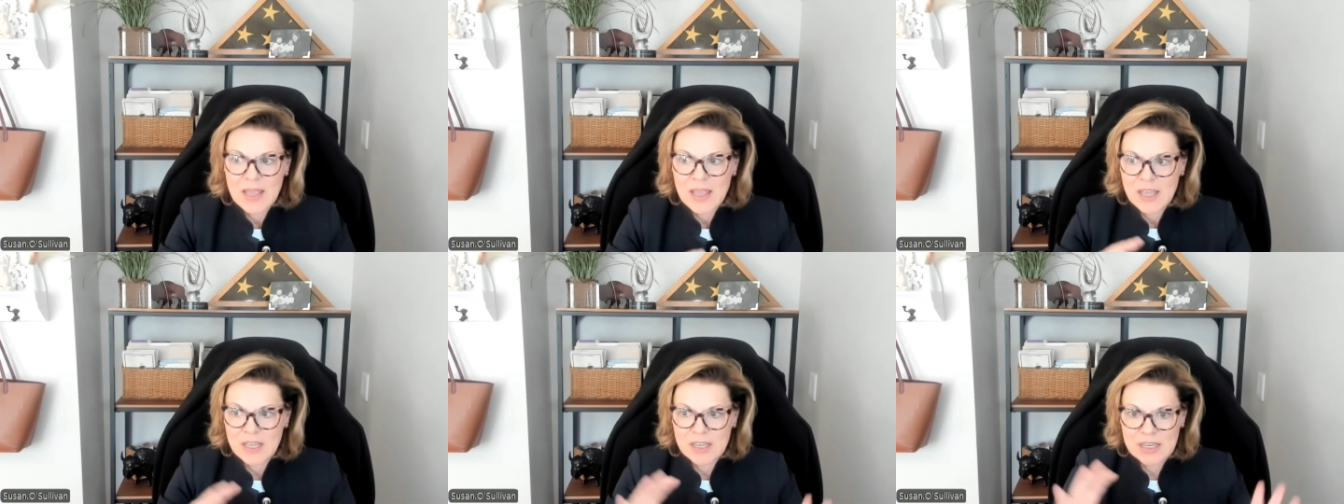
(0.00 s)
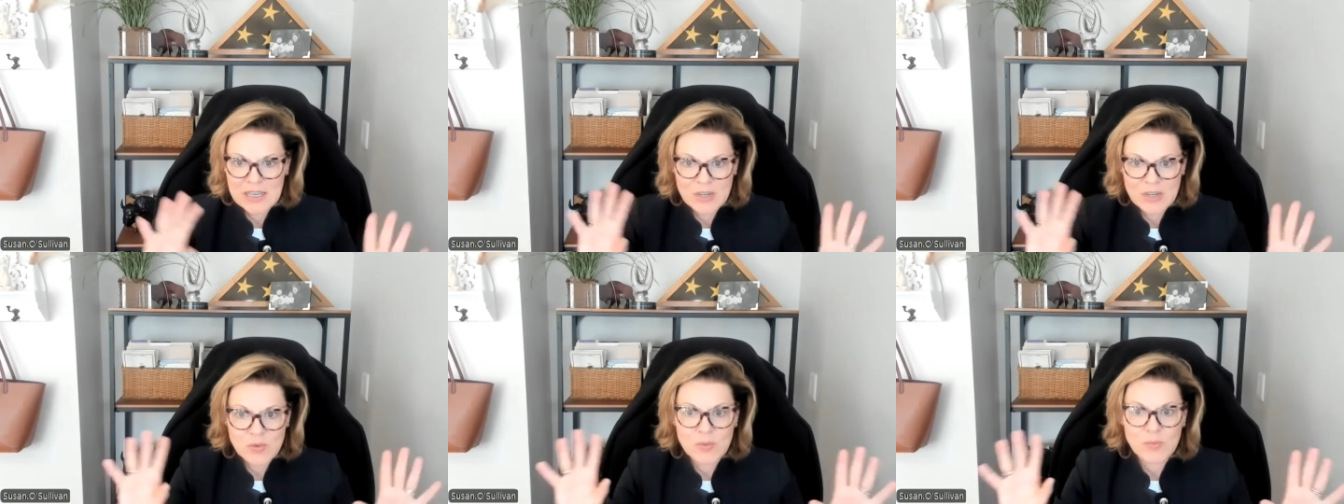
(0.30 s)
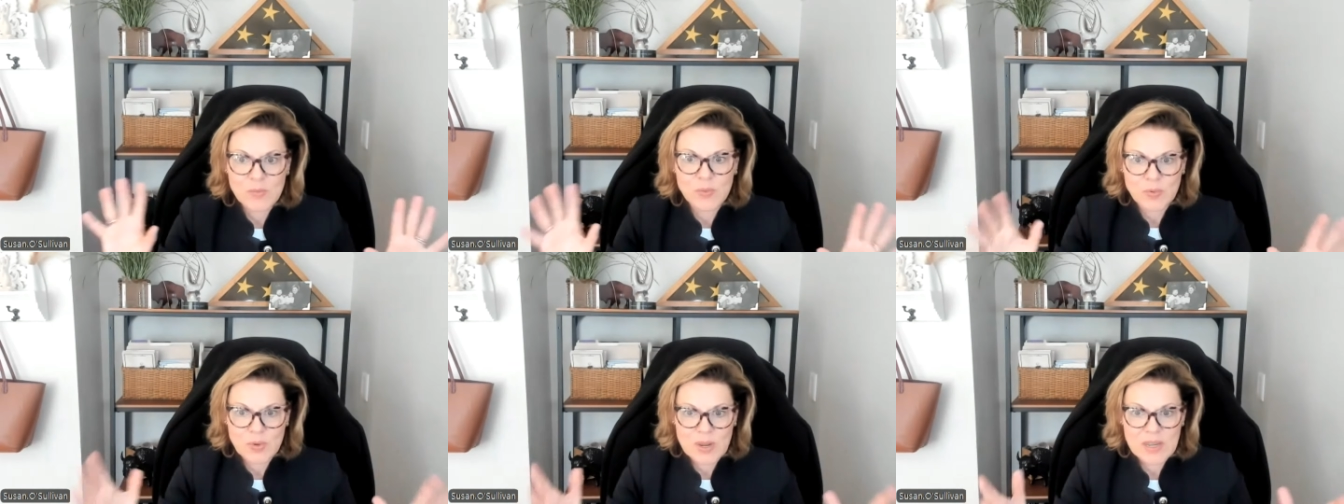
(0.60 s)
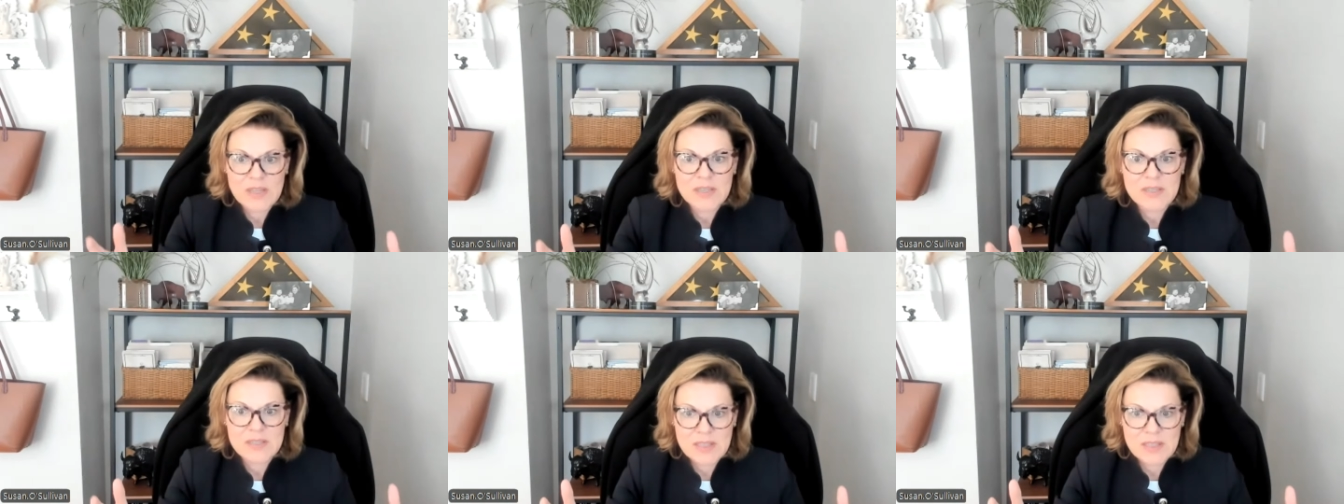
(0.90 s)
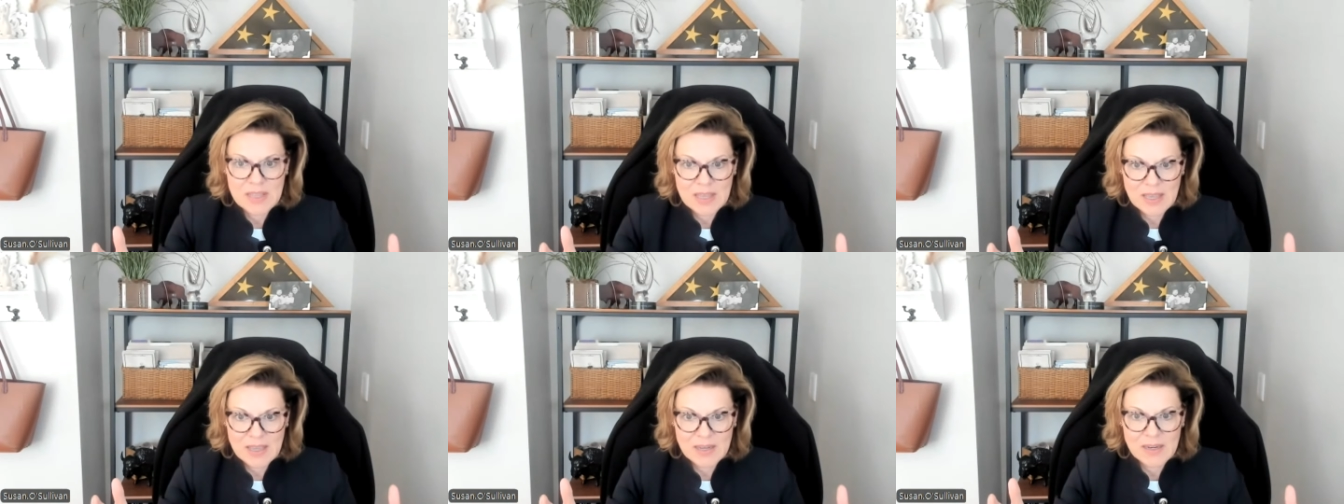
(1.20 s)
And you need to embrace
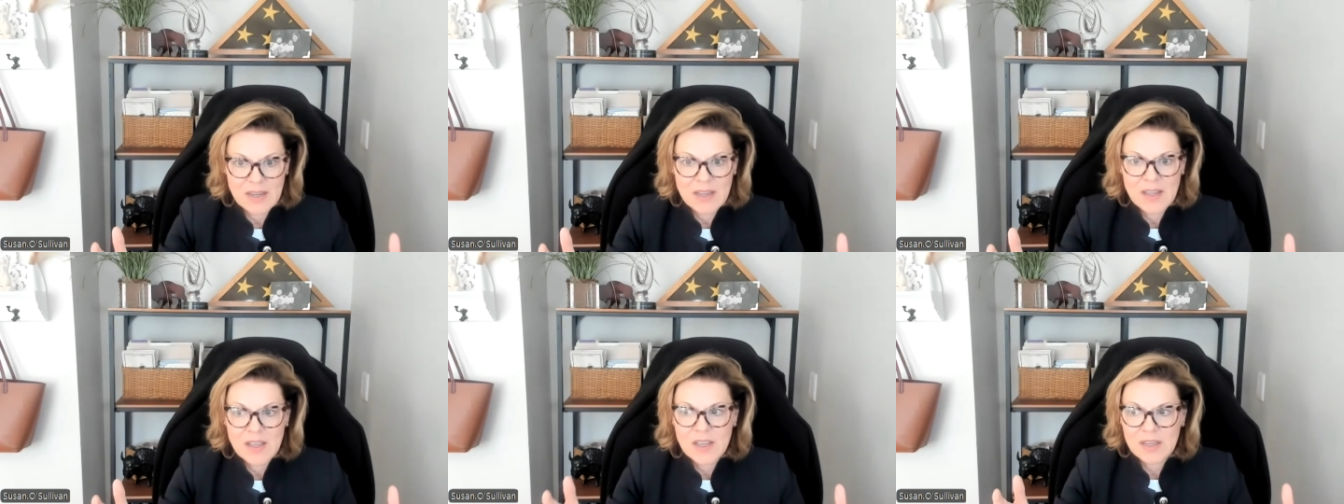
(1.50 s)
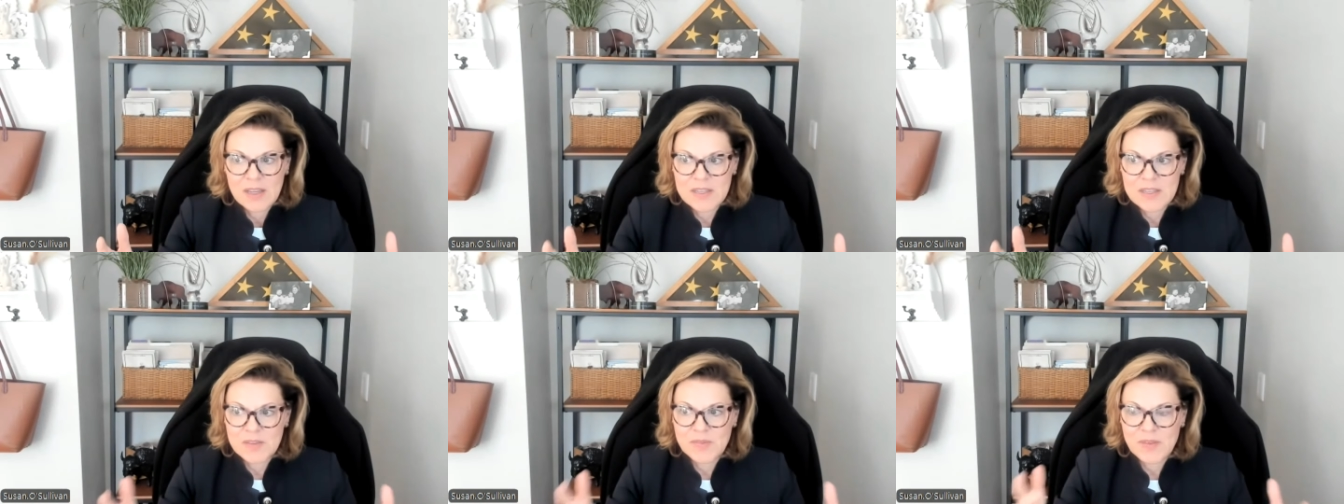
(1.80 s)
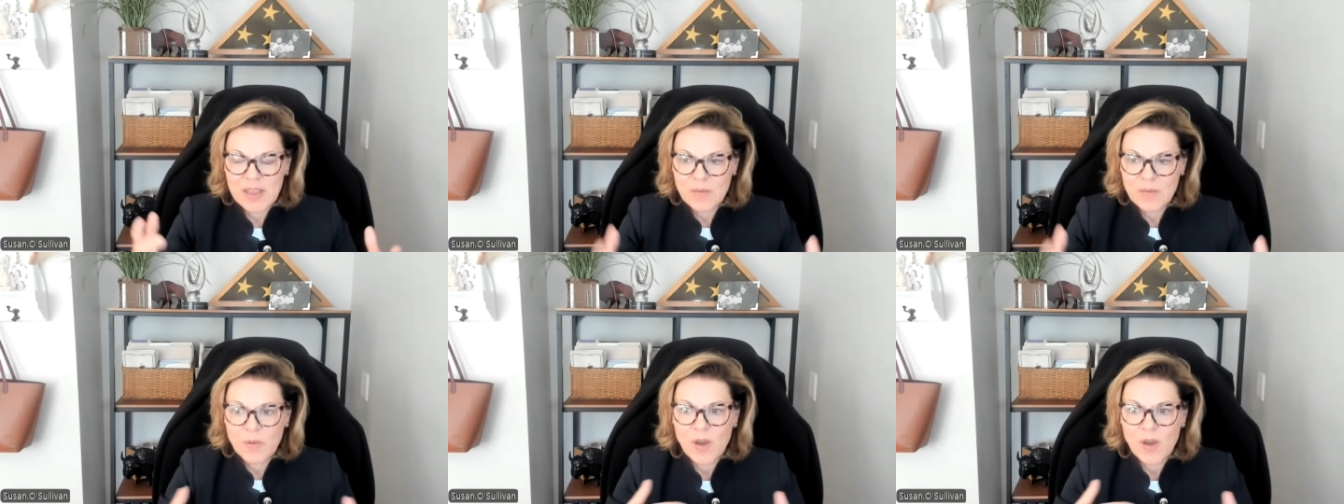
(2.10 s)
that. Because if I